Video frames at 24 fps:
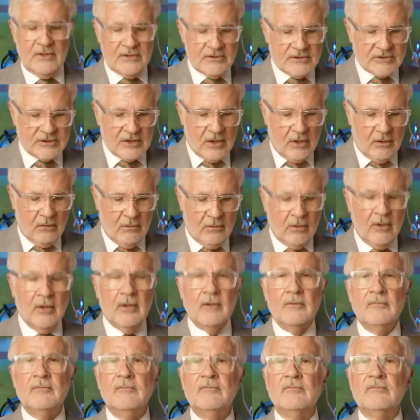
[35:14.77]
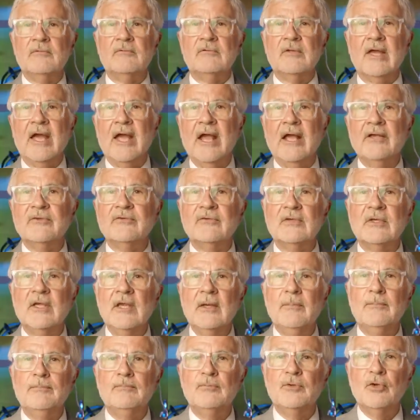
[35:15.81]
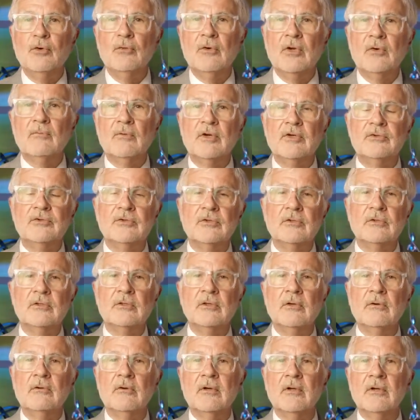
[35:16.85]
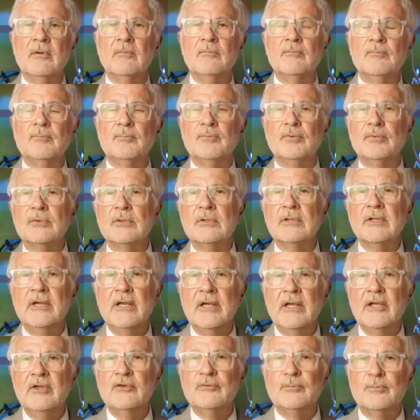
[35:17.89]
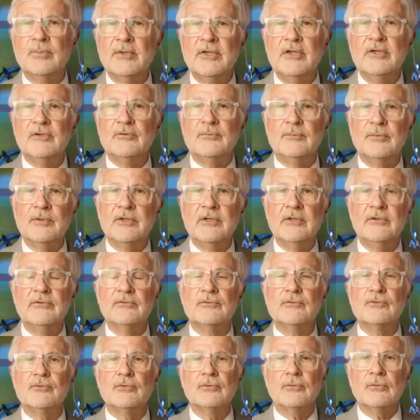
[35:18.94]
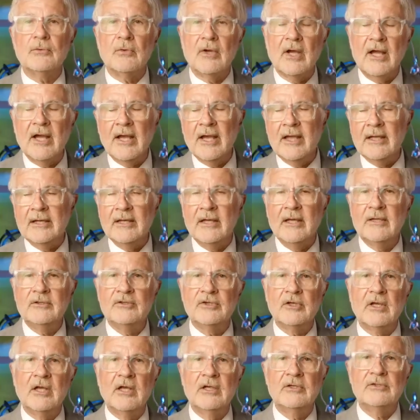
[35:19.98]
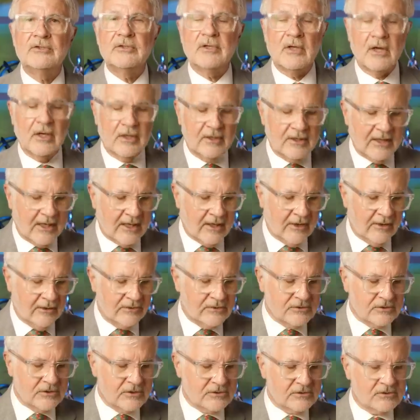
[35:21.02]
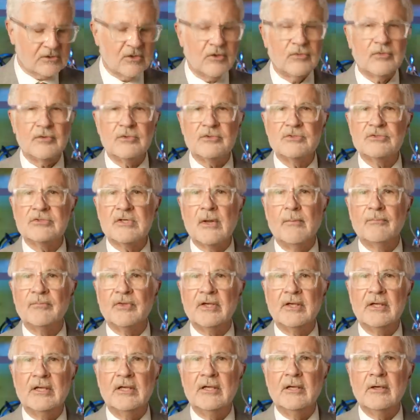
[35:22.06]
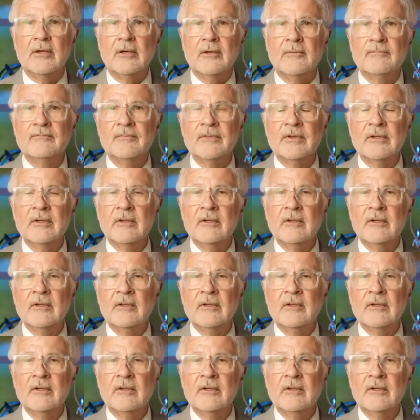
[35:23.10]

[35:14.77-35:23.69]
So, thanks. Keep doing what you're doing. Please, please, please try to educate your cardiologist that there's something here.